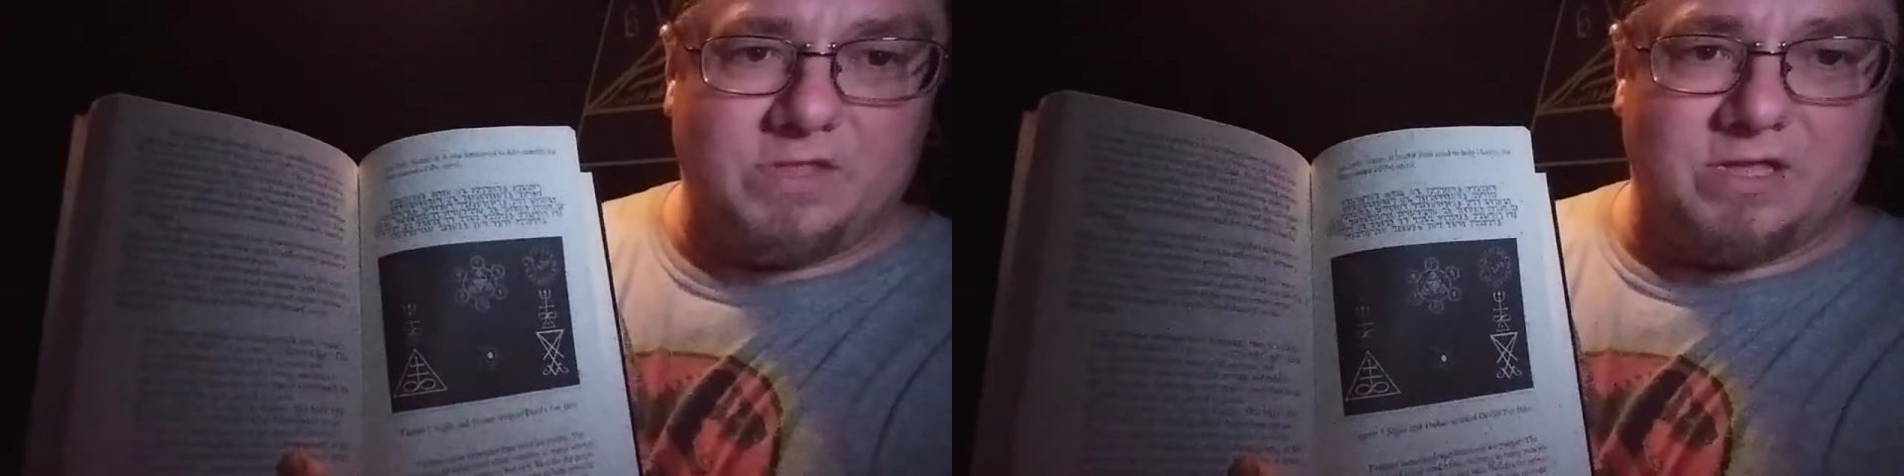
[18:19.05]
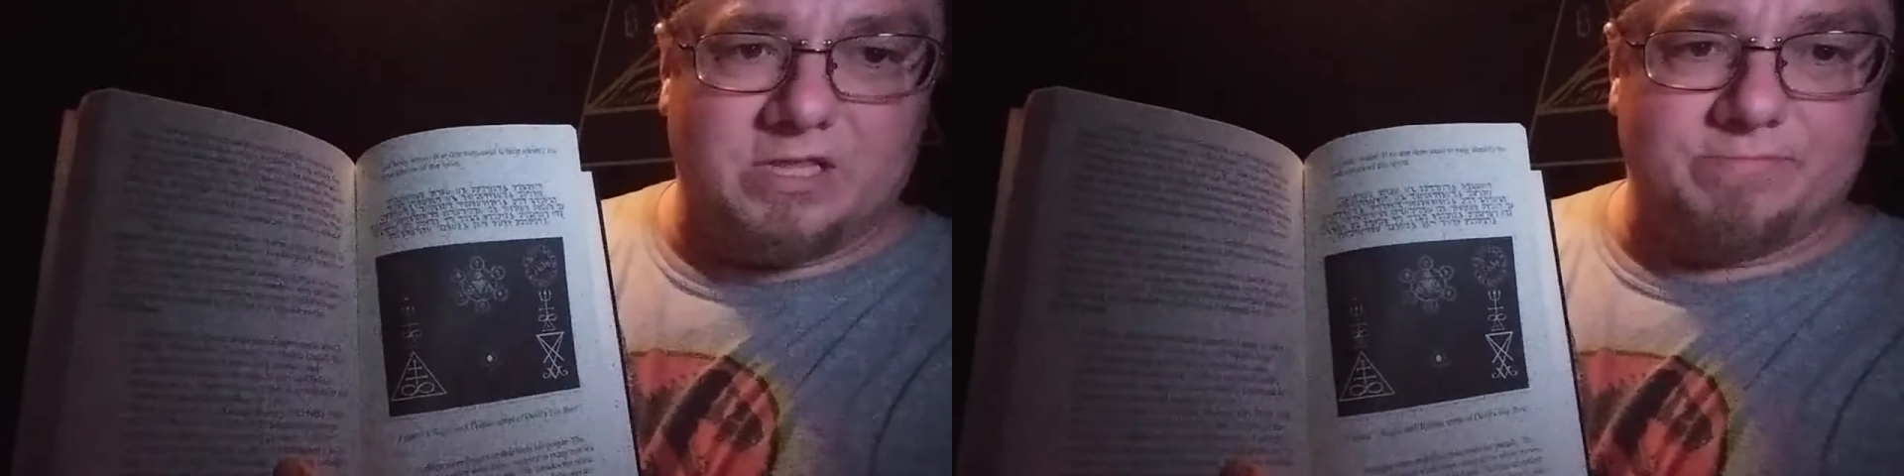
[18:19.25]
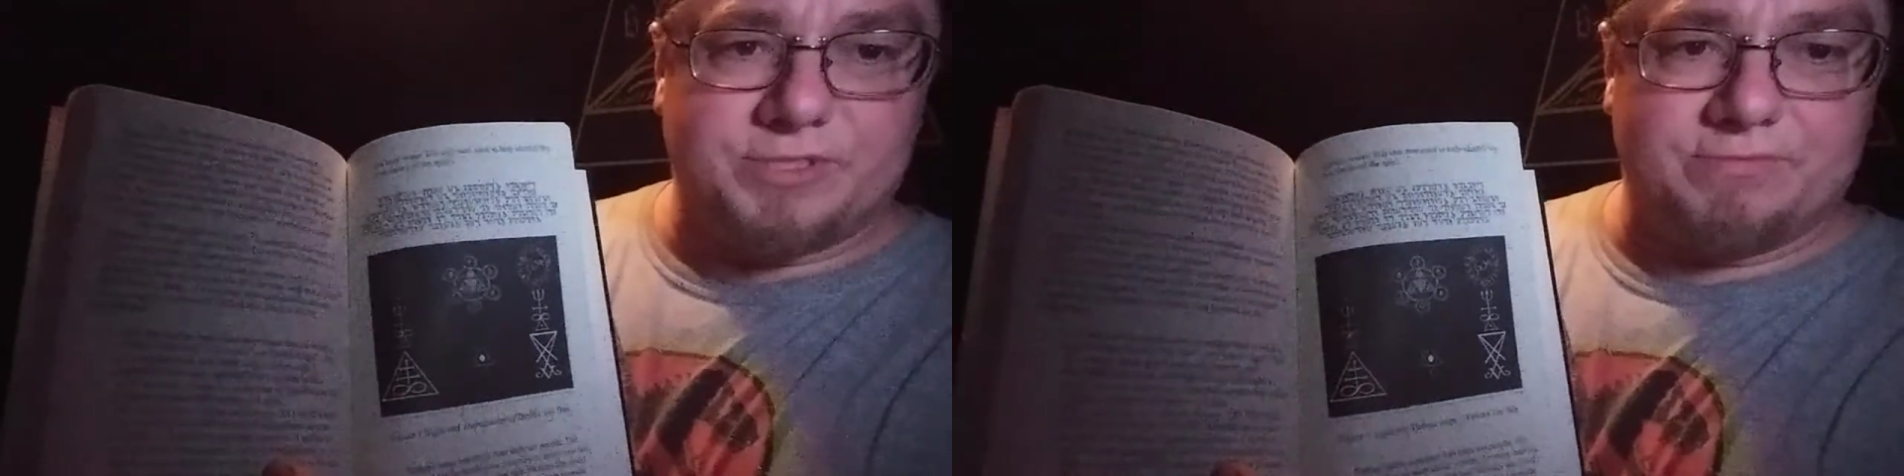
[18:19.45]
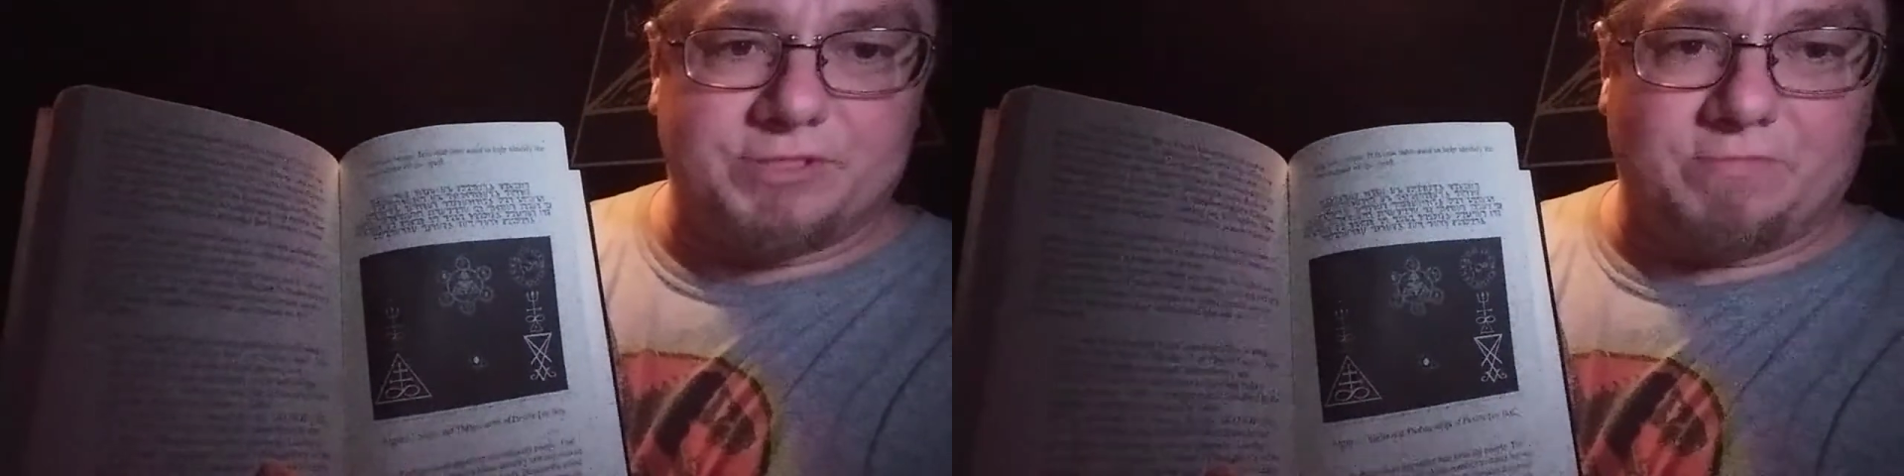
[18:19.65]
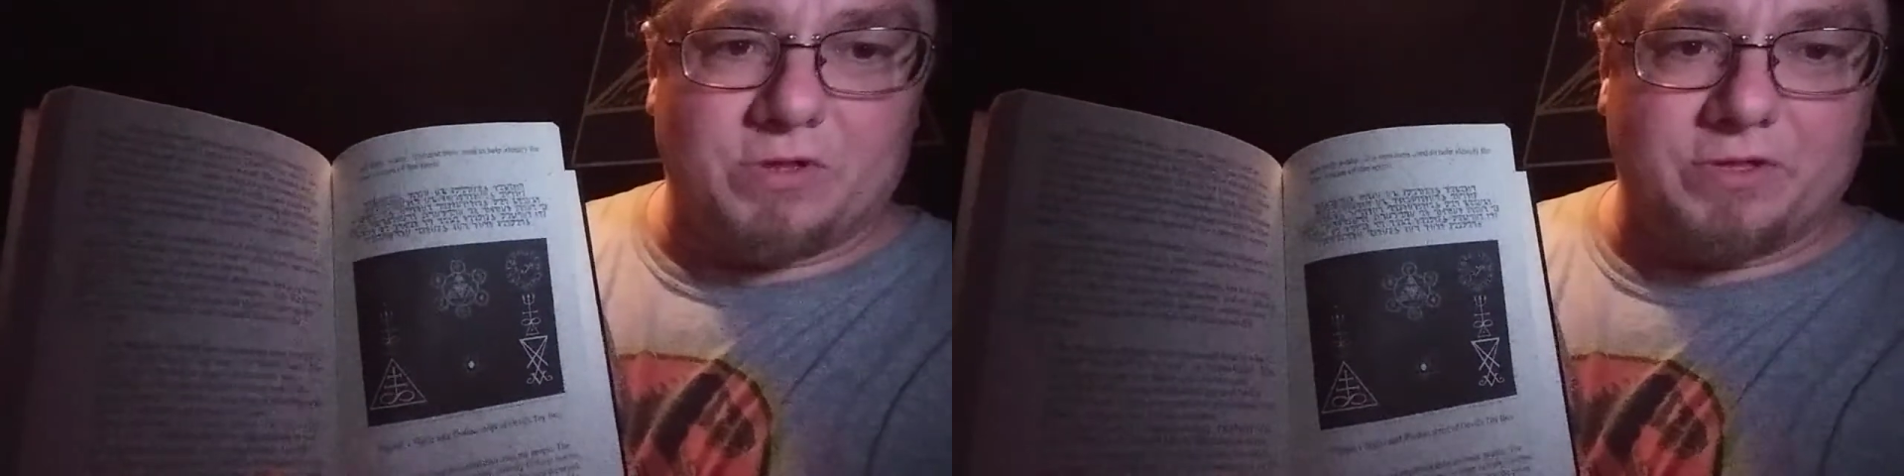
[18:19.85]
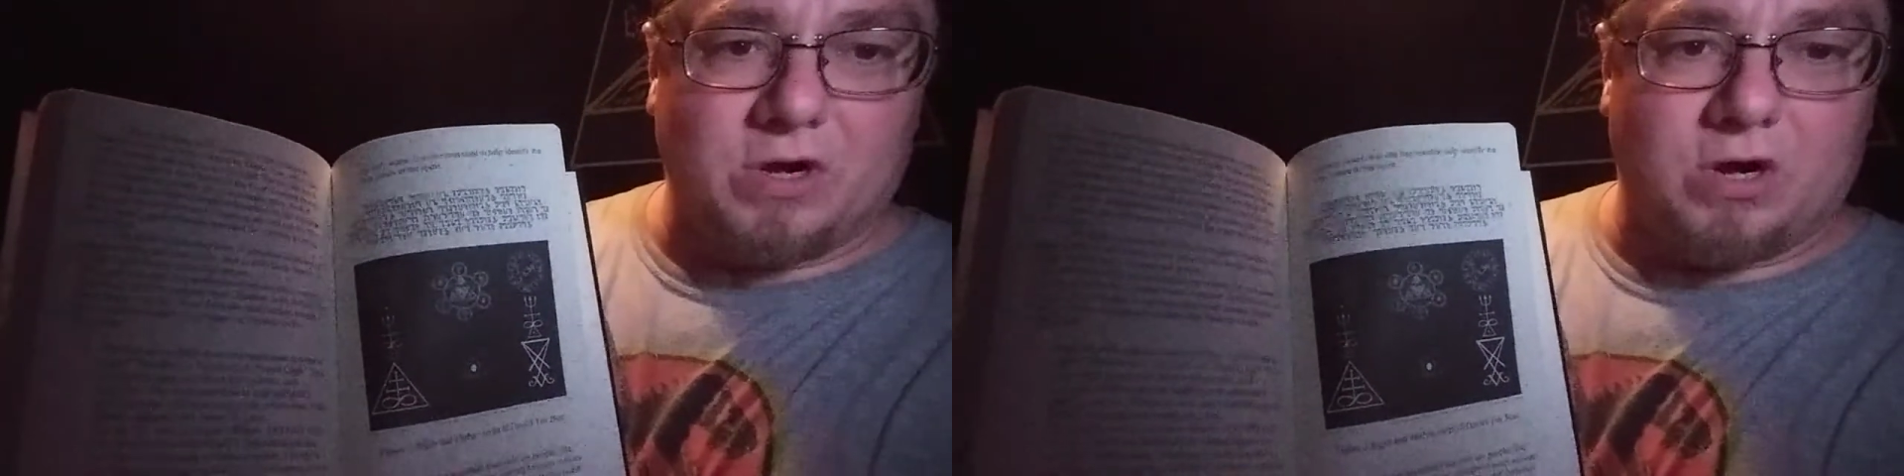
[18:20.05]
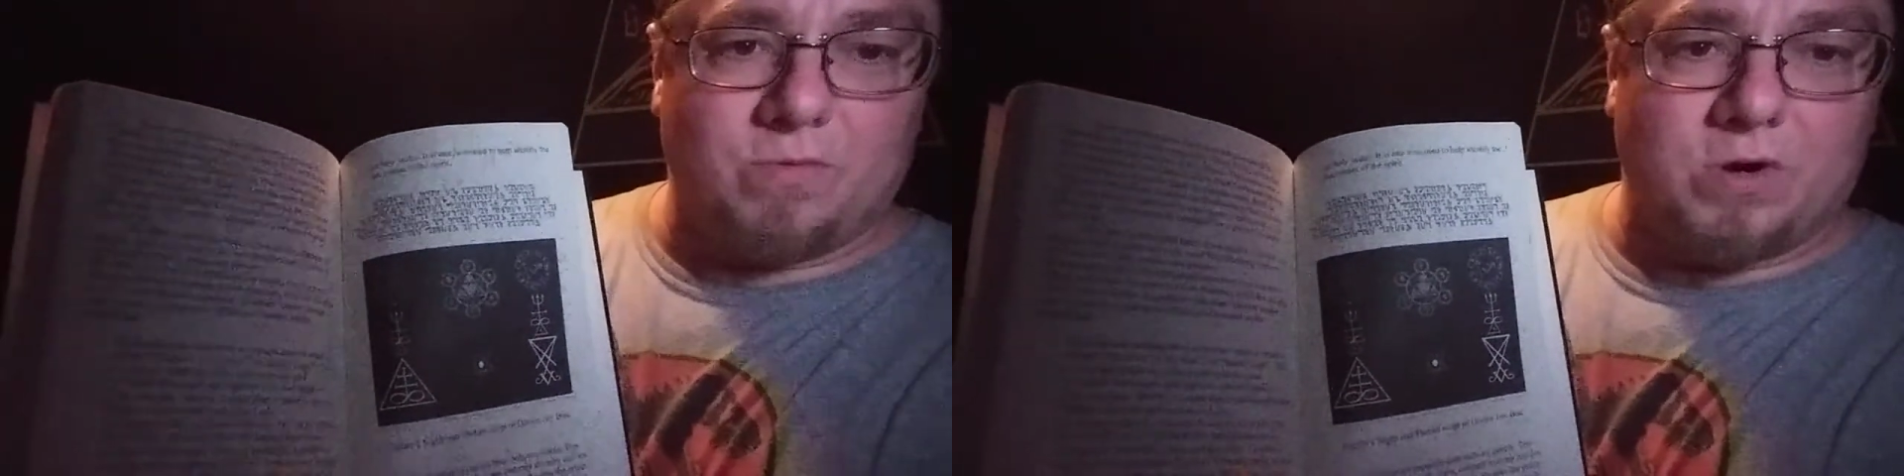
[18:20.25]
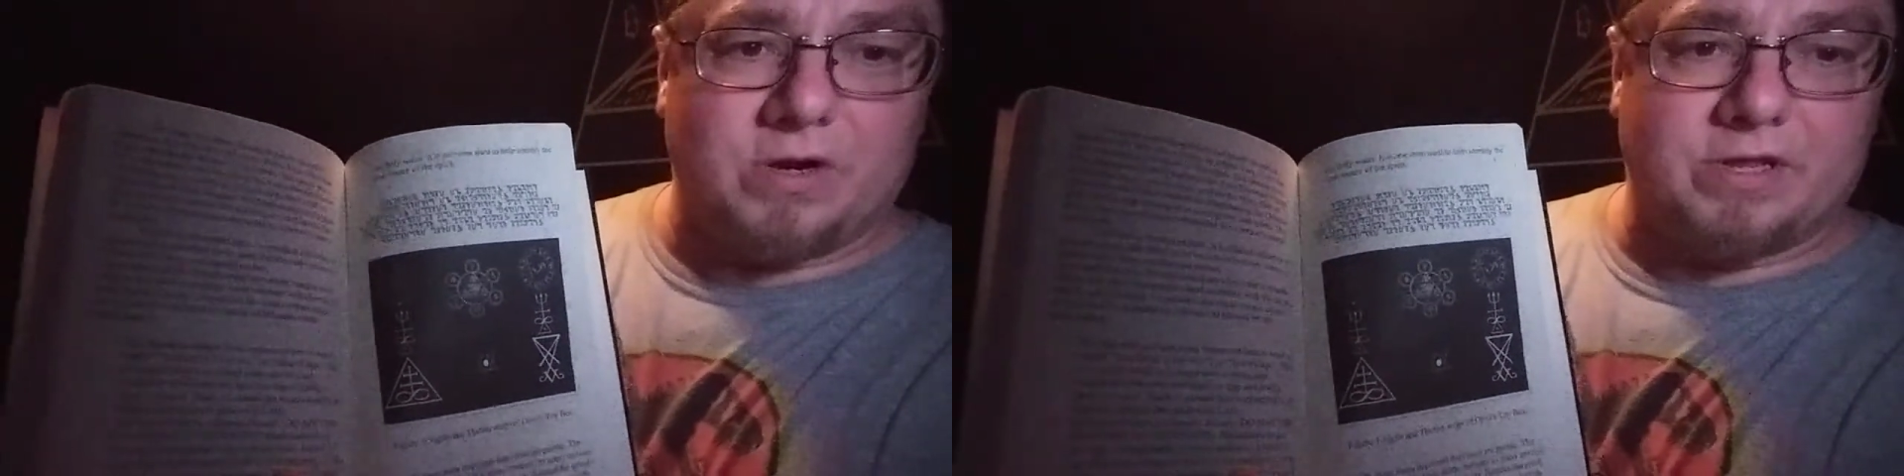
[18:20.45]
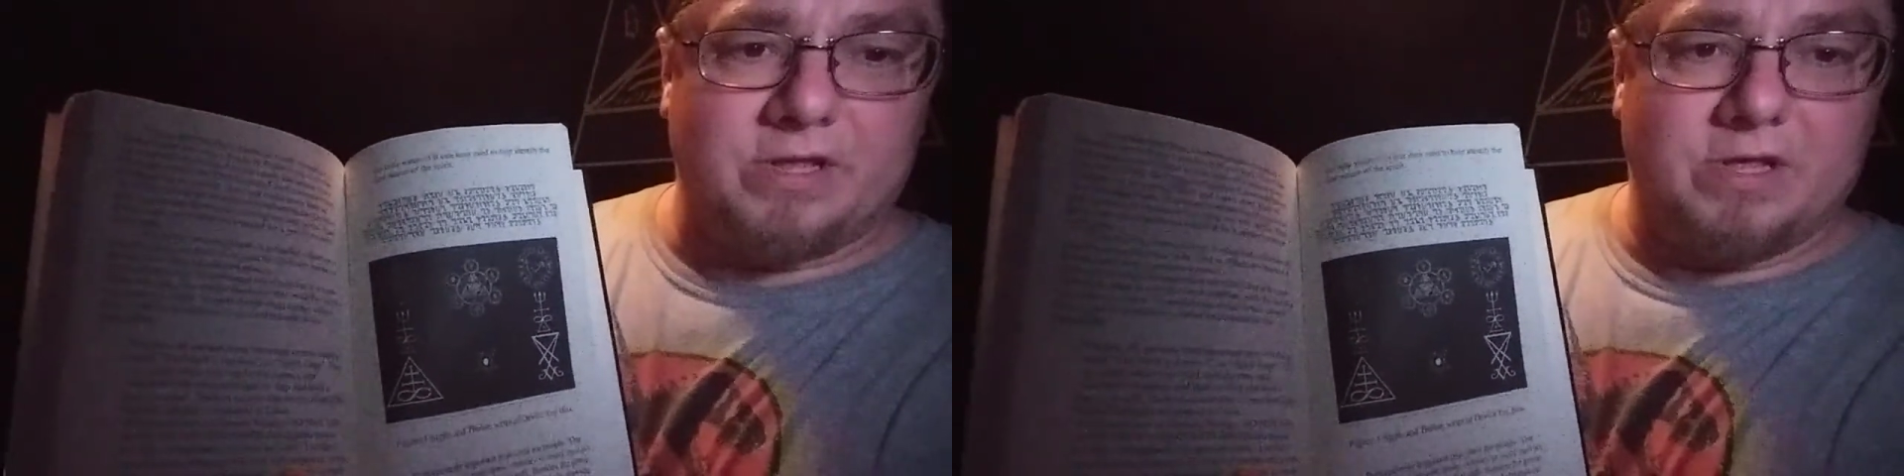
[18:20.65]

a glimpse of some of the artwork